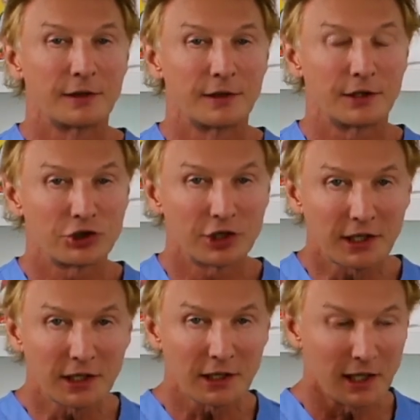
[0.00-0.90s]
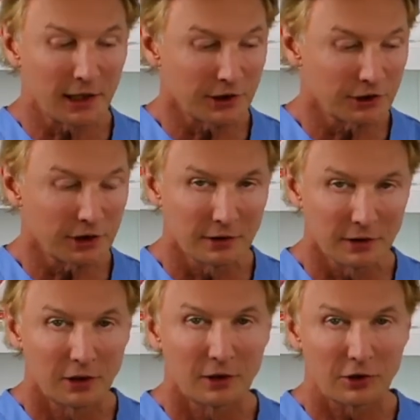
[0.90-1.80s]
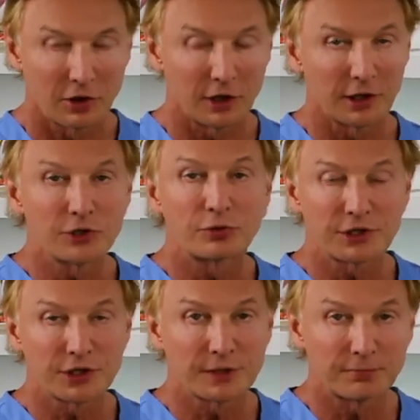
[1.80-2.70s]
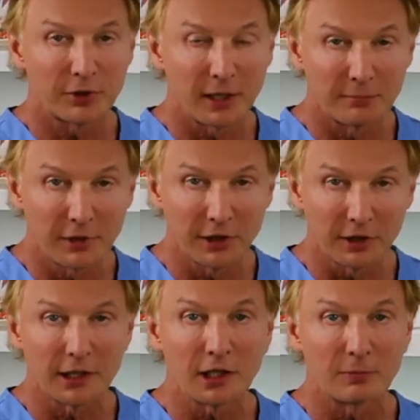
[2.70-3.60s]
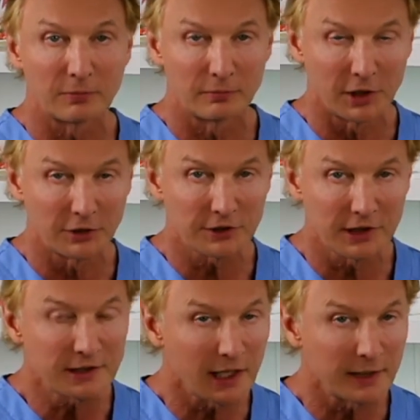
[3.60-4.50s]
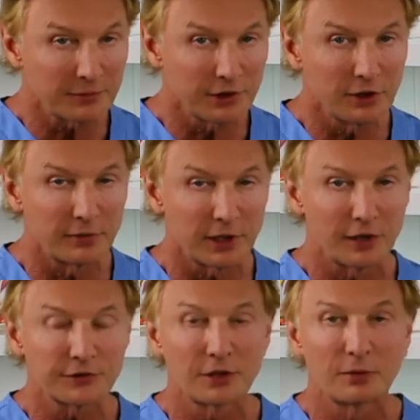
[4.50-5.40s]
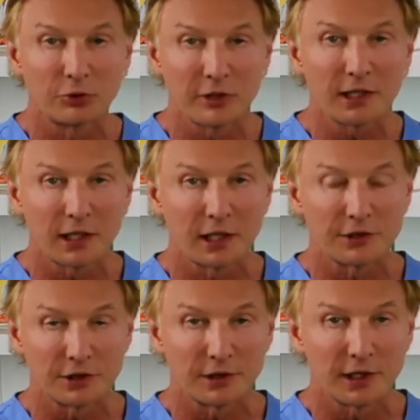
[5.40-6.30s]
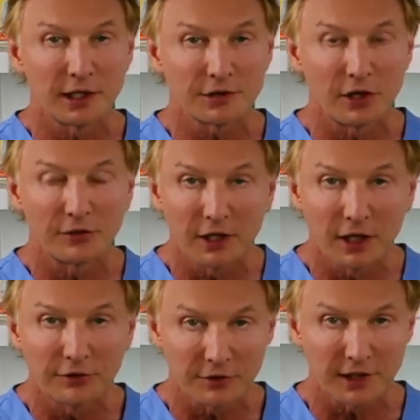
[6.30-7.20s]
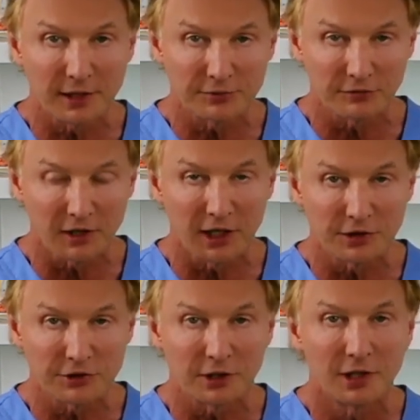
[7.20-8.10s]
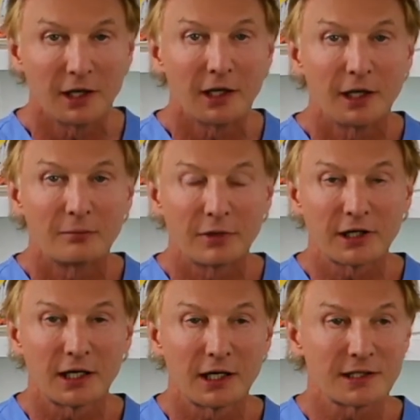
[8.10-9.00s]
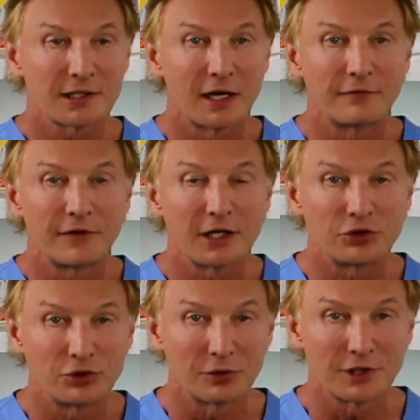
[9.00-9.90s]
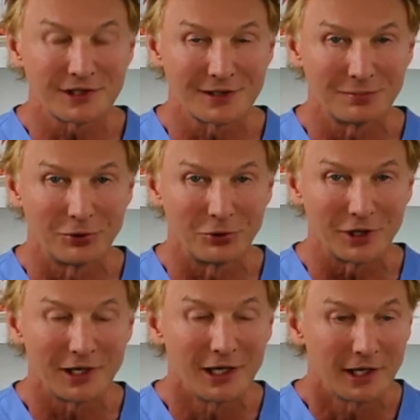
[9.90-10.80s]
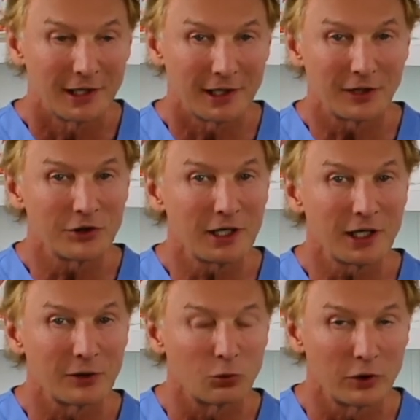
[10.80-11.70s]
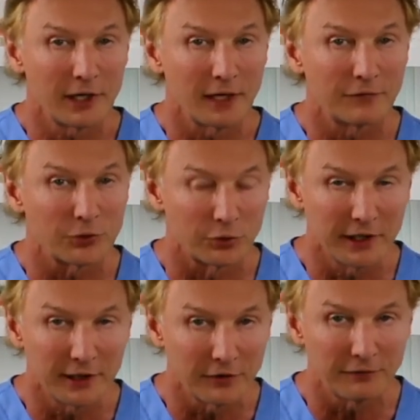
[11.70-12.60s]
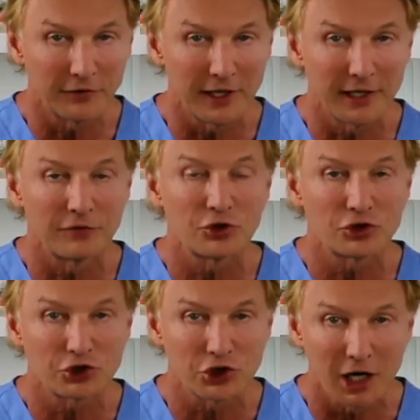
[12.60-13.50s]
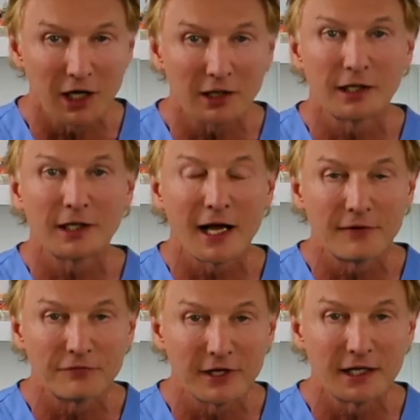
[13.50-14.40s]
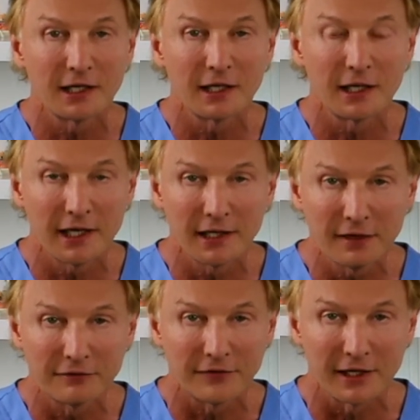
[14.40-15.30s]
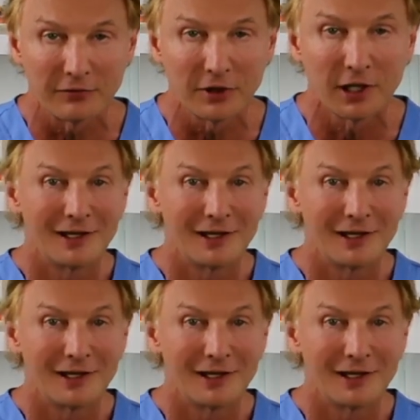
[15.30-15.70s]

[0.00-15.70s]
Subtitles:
the chicken collagen cartilage, which is primarily mostly type 2, but also marine collagen, as all the other types of collagen, because of that joint support. Now, again, we have 3 different flavors, chocolate and vanilla and unflavored.